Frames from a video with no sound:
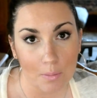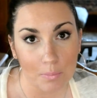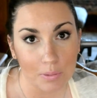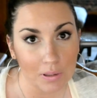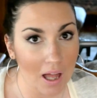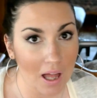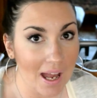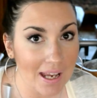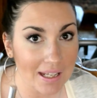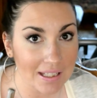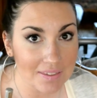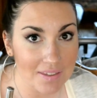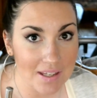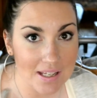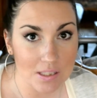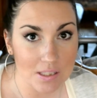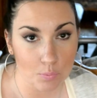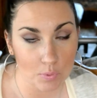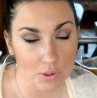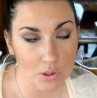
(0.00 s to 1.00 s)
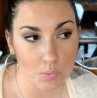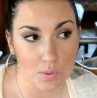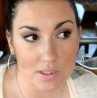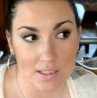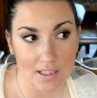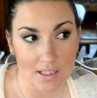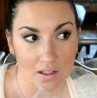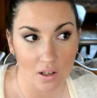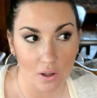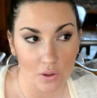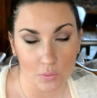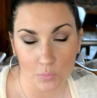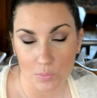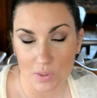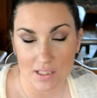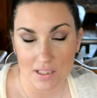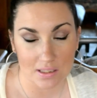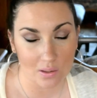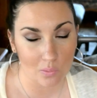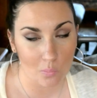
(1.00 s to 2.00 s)
applying this, which was another
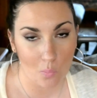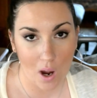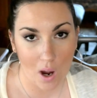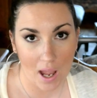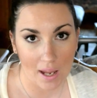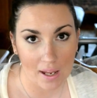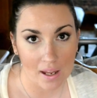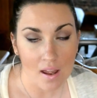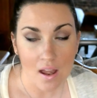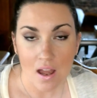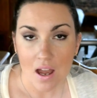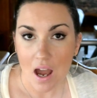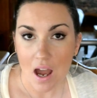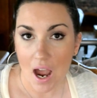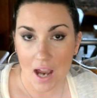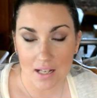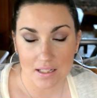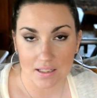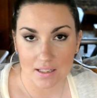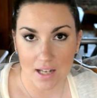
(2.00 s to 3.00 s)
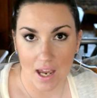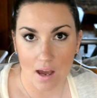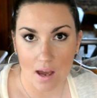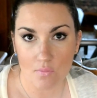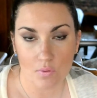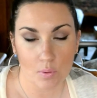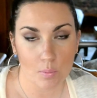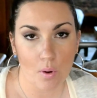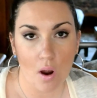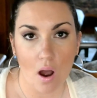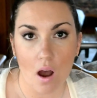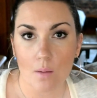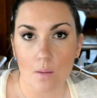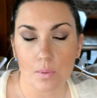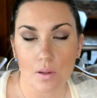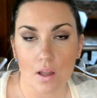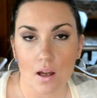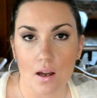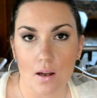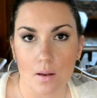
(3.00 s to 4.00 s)
reason why I didn't have a
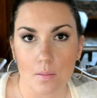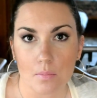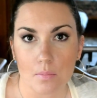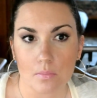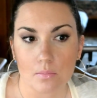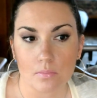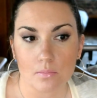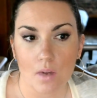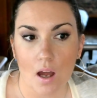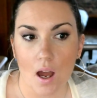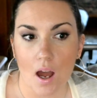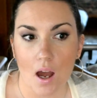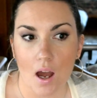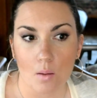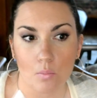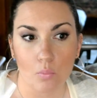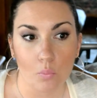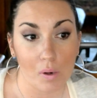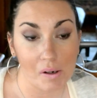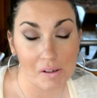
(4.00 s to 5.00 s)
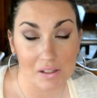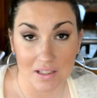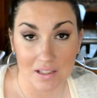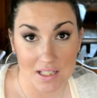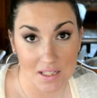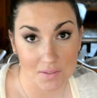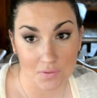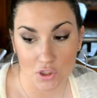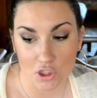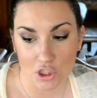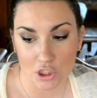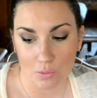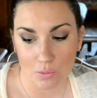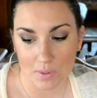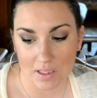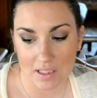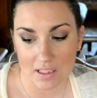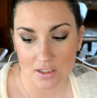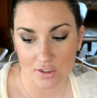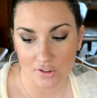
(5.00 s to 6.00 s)
problem um, wearing this for two
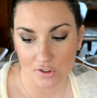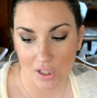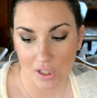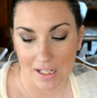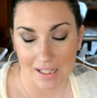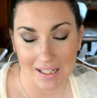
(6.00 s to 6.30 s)
weeks straight.